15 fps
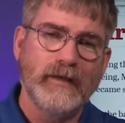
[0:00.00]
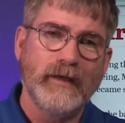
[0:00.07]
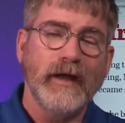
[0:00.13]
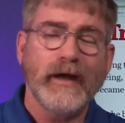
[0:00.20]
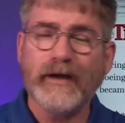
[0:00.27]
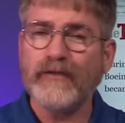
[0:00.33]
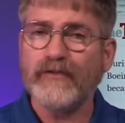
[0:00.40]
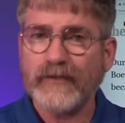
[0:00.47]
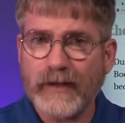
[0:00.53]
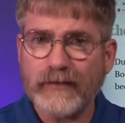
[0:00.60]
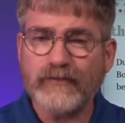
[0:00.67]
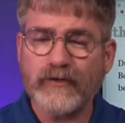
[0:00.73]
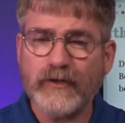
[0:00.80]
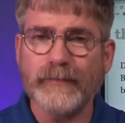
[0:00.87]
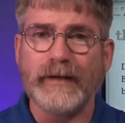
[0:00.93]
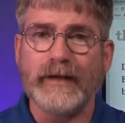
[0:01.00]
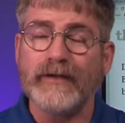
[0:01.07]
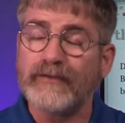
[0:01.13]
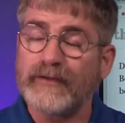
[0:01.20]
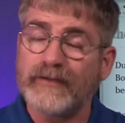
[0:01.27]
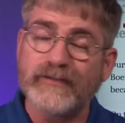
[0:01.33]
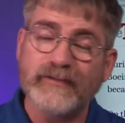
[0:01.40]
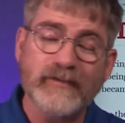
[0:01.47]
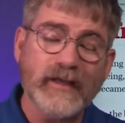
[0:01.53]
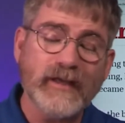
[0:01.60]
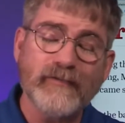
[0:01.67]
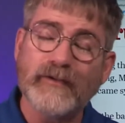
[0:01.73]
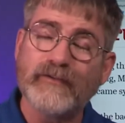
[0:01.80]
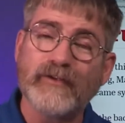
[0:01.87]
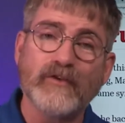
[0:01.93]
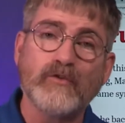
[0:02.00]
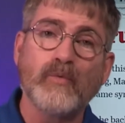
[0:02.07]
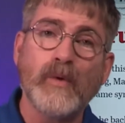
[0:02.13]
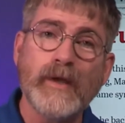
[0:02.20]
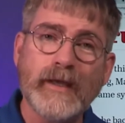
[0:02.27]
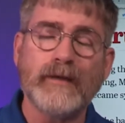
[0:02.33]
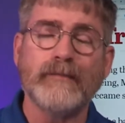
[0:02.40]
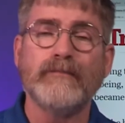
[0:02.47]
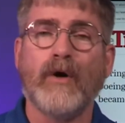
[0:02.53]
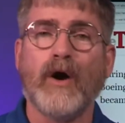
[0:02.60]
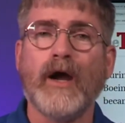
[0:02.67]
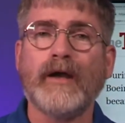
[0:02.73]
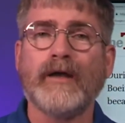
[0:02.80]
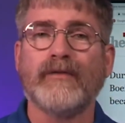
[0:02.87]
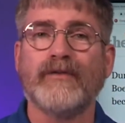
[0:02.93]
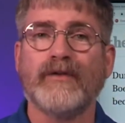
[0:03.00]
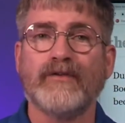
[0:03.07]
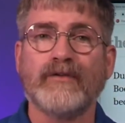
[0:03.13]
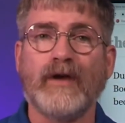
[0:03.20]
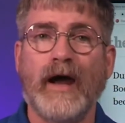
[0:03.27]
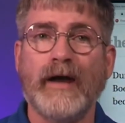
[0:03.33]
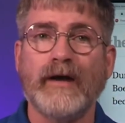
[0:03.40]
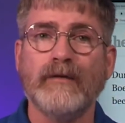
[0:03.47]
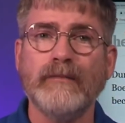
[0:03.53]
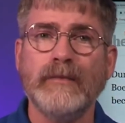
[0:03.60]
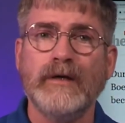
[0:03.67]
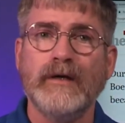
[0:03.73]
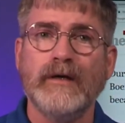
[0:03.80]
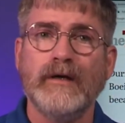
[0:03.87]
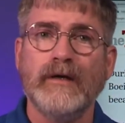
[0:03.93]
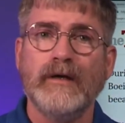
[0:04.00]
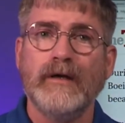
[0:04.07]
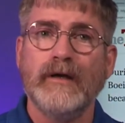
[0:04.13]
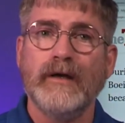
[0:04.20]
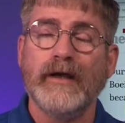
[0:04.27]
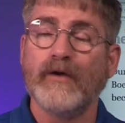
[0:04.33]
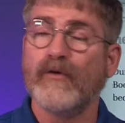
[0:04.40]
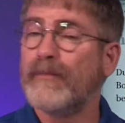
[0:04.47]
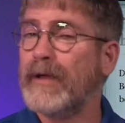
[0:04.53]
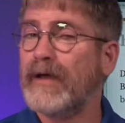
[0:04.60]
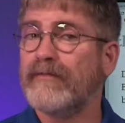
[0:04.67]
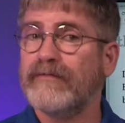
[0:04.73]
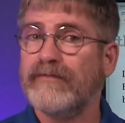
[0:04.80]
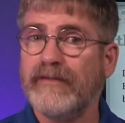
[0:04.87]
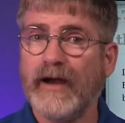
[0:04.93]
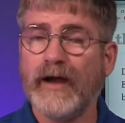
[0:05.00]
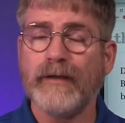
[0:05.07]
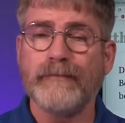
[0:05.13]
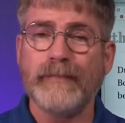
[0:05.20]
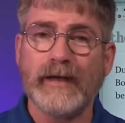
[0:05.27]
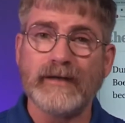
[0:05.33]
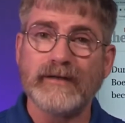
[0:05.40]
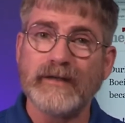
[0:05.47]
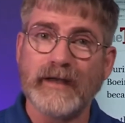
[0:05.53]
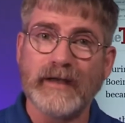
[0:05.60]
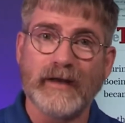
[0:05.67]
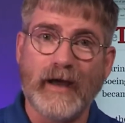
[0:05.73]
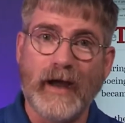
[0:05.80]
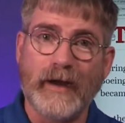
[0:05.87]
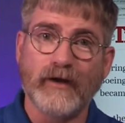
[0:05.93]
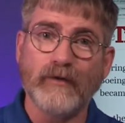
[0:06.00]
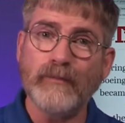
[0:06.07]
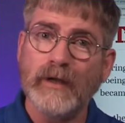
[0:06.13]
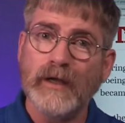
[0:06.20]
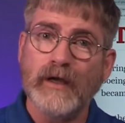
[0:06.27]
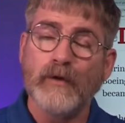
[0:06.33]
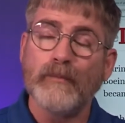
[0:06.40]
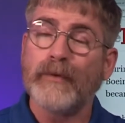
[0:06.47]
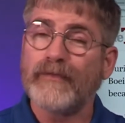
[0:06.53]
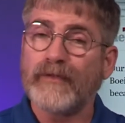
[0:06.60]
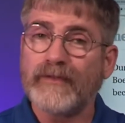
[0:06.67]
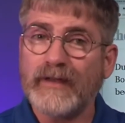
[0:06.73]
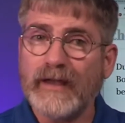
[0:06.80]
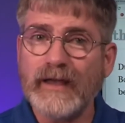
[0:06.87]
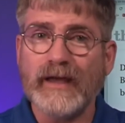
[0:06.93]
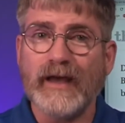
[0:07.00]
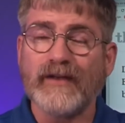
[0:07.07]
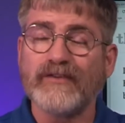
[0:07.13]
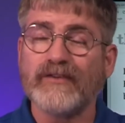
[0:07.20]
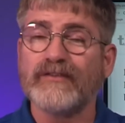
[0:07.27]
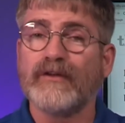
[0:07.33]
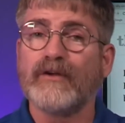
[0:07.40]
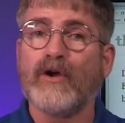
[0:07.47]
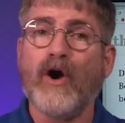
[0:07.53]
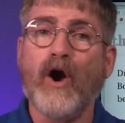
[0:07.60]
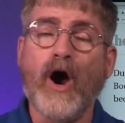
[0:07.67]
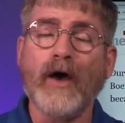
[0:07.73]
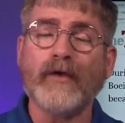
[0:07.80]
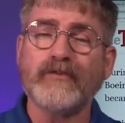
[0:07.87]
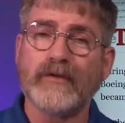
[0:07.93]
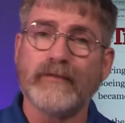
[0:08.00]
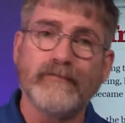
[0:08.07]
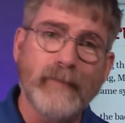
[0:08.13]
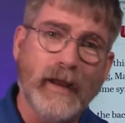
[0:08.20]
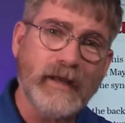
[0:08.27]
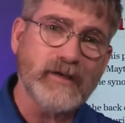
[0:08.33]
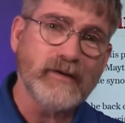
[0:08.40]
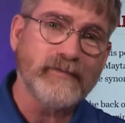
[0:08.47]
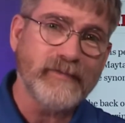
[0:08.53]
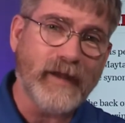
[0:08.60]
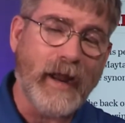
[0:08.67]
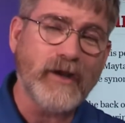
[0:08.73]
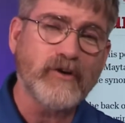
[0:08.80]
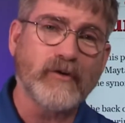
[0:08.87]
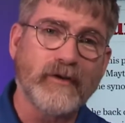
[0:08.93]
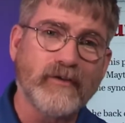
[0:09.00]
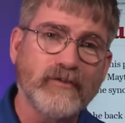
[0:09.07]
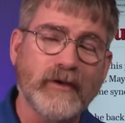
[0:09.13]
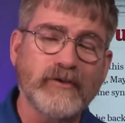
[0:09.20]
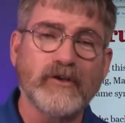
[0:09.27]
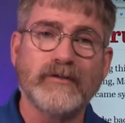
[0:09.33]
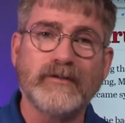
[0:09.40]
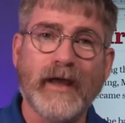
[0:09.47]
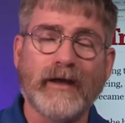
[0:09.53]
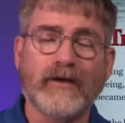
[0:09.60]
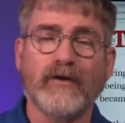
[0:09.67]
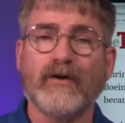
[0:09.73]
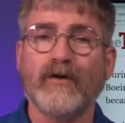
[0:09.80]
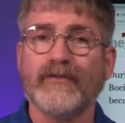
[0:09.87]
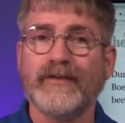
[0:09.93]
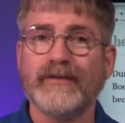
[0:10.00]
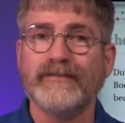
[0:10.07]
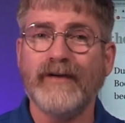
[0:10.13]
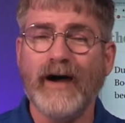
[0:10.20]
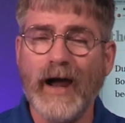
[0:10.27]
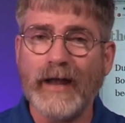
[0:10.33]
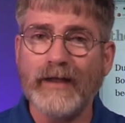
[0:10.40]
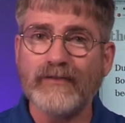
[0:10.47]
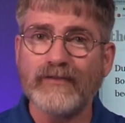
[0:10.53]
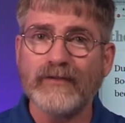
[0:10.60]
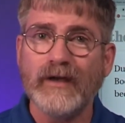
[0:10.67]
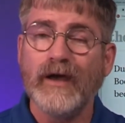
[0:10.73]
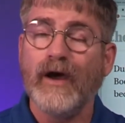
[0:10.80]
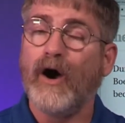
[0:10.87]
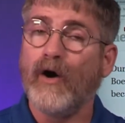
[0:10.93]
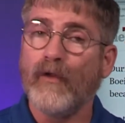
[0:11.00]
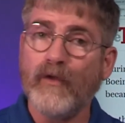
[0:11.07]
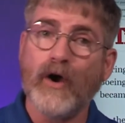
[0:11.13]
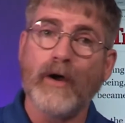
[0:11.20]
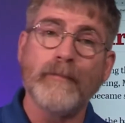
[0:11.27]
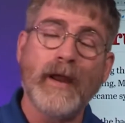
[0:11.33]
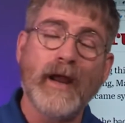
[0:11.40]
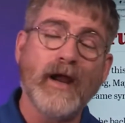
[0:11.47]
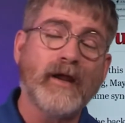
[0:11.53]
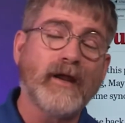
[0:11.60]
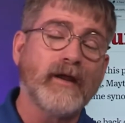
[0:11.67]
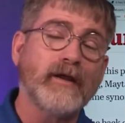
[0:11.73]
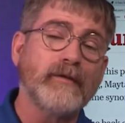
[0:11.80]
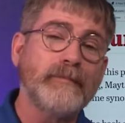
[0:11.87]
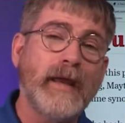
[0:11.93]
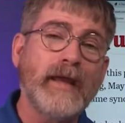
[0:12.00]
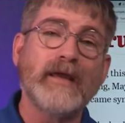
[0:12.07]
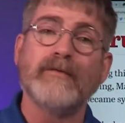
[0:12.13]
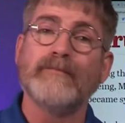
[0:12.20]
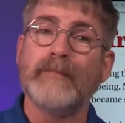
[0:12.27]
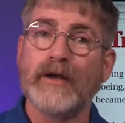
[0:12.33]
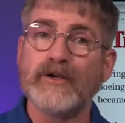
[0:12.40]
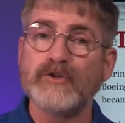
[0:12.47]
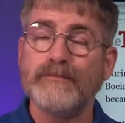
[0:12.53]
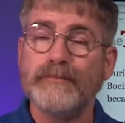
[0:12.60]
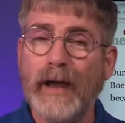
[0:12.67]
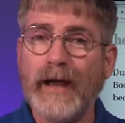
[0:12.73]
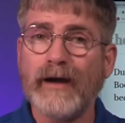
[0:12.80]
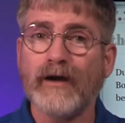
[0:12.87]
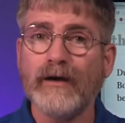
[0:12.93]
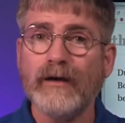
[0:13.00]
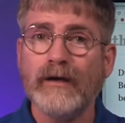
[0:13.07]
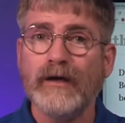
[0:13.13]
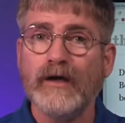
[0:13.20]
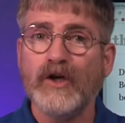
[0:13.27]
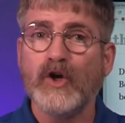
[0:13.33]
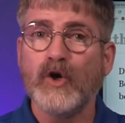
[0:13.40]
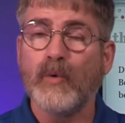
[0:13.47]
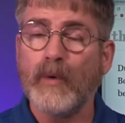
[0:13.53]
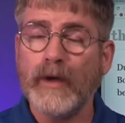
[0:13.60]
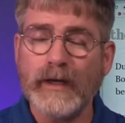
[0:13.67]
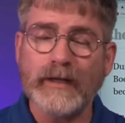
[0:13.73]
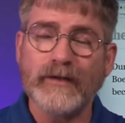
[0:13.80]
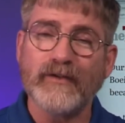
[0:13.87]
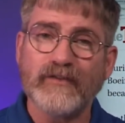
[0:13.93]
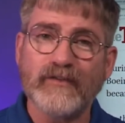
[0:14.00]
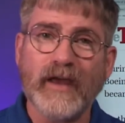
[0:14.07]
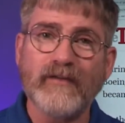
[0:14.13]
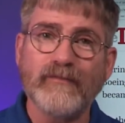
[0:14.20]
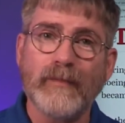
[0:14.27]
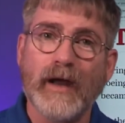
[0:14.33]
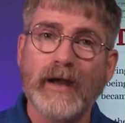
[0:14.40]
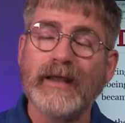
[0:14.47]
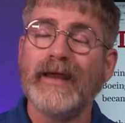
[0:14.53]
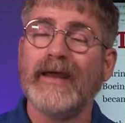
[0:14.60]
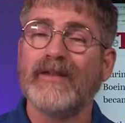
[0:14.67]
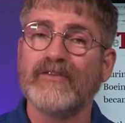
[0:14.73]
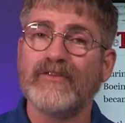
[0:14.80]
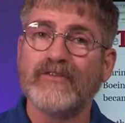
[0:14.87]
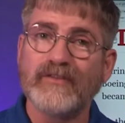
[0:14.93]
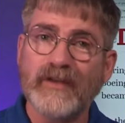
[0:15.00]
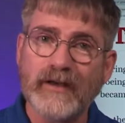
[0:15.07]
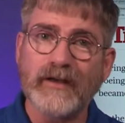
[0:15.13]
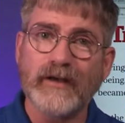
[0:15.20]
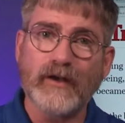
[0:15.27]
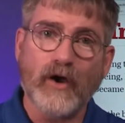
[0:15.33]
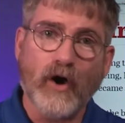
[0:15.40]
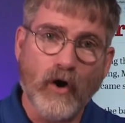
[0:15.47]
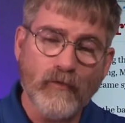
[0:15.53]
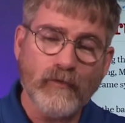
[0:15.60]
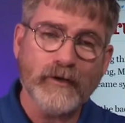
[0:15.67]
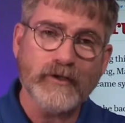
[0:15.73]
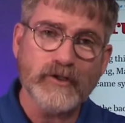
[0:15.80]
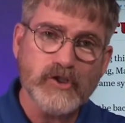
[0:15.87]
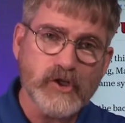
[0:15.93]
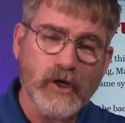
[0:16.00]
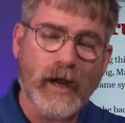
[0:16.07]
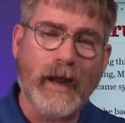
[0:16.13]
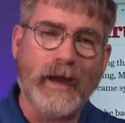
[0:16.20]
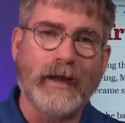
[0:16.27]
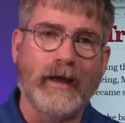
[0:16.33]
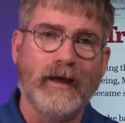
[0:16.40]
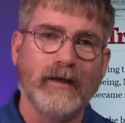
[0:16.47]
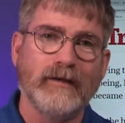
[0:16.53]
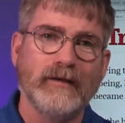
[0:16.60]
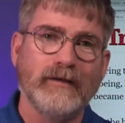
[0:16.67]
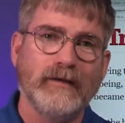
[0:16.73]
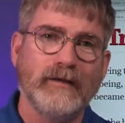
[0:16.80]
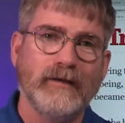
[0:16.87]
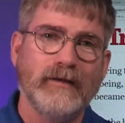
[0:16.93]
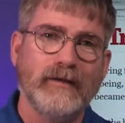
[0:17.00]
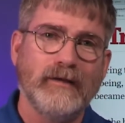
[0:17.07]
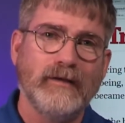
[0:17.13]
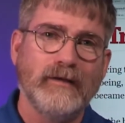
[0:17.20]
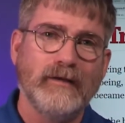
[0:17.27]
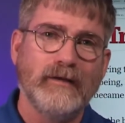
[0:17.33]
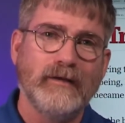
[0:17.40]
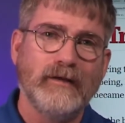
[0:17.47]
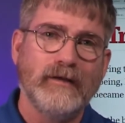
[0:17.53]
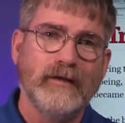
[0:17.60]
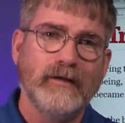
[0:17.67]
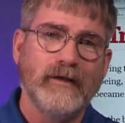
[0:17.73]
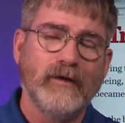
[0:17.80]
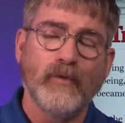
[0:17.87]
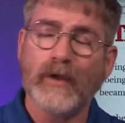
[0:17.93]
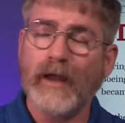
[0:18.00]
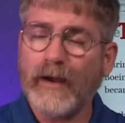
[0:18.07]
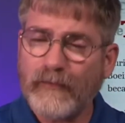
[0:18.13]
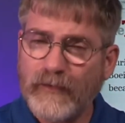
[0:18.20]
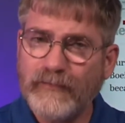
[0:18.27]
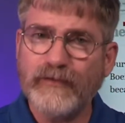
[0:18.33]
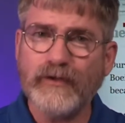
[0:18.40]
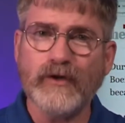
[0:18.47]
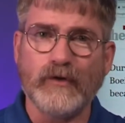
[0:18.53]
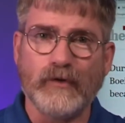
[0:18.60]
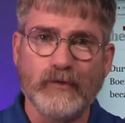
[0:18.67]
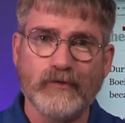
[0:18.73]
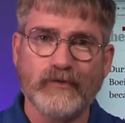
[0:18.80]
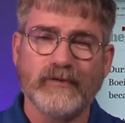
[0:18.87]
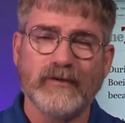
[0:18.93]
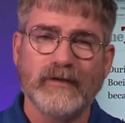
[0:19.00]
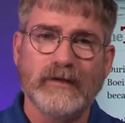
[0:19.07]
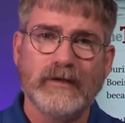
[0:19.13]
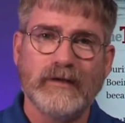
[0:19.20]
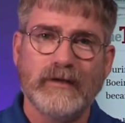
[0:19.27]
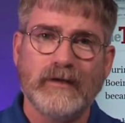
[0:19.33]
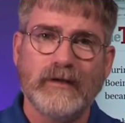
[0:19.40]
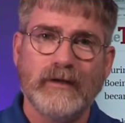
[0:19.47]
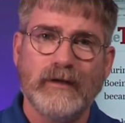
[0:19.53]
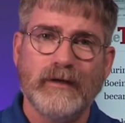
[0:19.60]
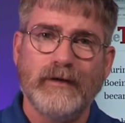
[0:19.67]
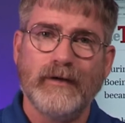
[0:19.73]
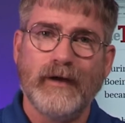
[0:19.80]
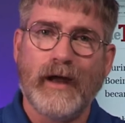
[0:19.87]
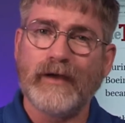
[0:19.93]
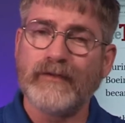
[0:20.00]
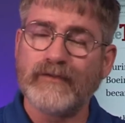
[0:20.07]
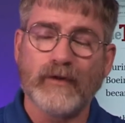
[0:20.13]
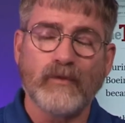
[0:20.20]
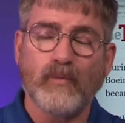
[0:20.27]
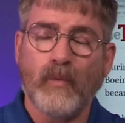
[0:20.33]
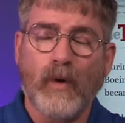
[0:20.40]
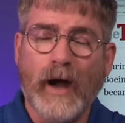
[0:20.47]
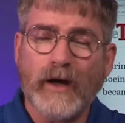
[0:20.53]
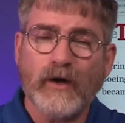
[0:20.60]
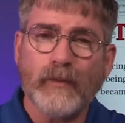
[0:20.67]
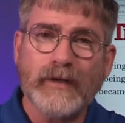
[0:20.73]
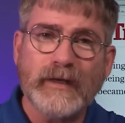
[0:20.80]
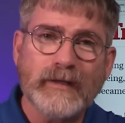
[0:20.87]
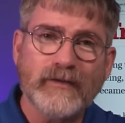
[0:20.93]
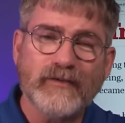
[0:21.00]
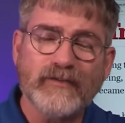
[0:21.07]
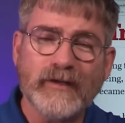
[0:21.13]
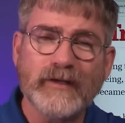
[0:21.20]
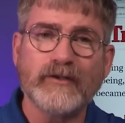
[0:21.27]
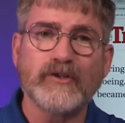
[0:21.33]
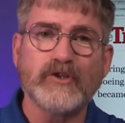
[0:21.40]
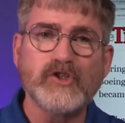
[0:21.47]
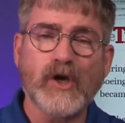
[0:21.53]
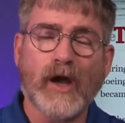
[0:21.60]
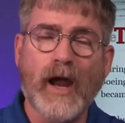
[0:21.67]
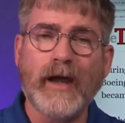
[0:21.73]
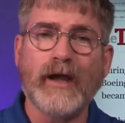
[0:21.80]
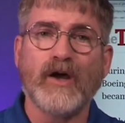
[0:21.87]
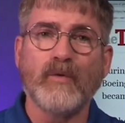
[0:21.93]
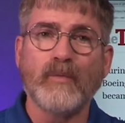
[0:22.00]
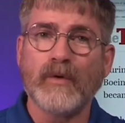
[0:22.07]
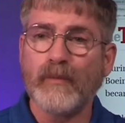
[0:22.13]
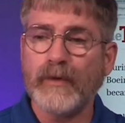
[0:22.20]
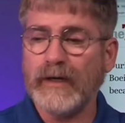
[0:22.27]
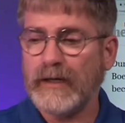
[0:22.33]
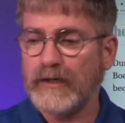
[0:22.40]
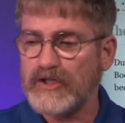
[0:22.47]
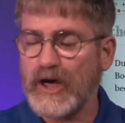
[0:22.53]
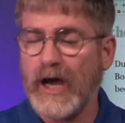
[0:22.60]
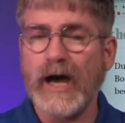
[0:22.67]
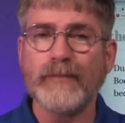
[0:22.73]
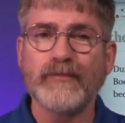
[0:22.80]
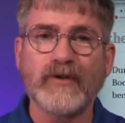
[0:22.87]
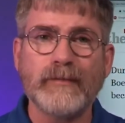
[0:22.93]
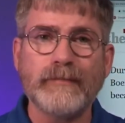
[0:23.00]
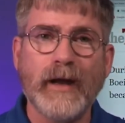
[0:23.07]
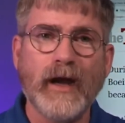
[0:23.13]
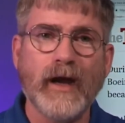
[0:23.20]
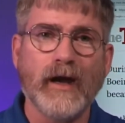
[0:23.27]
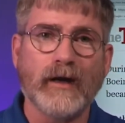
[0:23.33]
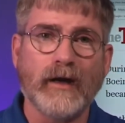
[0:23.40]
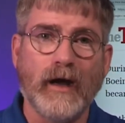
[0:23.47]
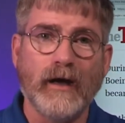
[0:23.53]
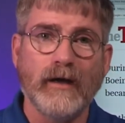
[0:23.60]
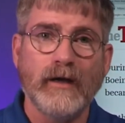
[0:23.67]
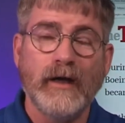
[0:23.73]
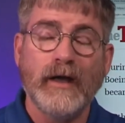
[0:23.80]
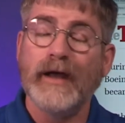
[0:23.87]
And he said to me, he said, Steve, he says, we can market this item. It will be a very big ticket item, but the thing is the cost of manufacturing such a technical device, although America could make it much better, we need to save money and send it over to China. Well, I refused. I said, why do we need to send it to China when we need jobs in America?